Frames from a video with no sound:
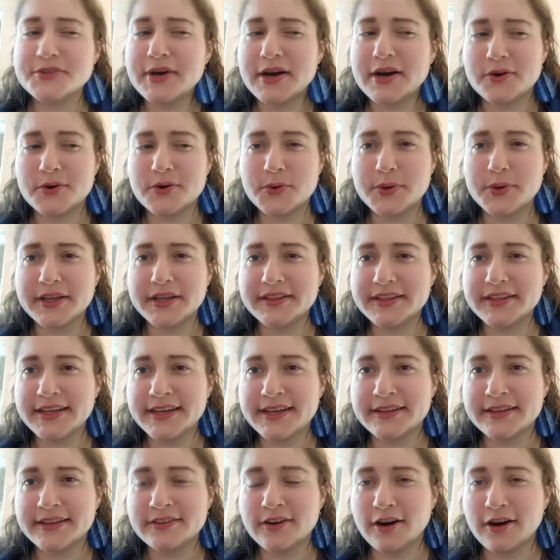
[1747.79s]
how
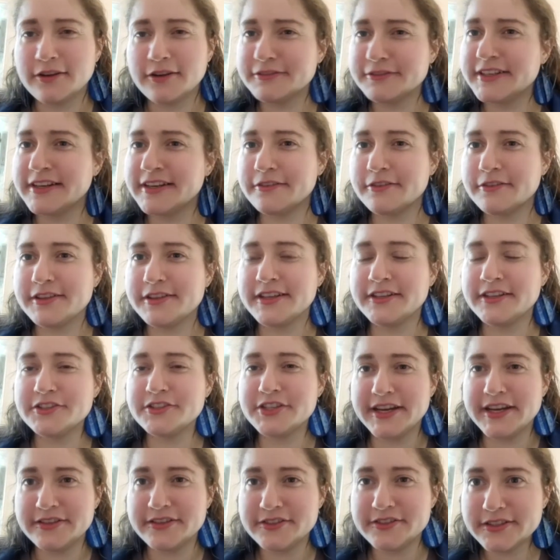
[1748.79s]
quickly and often everything
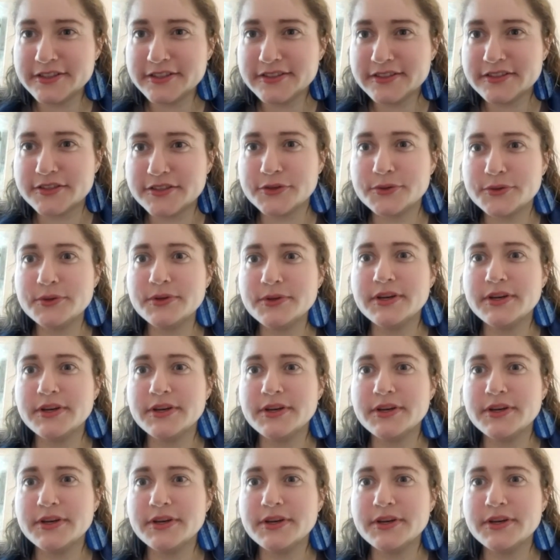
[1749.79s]
changes too.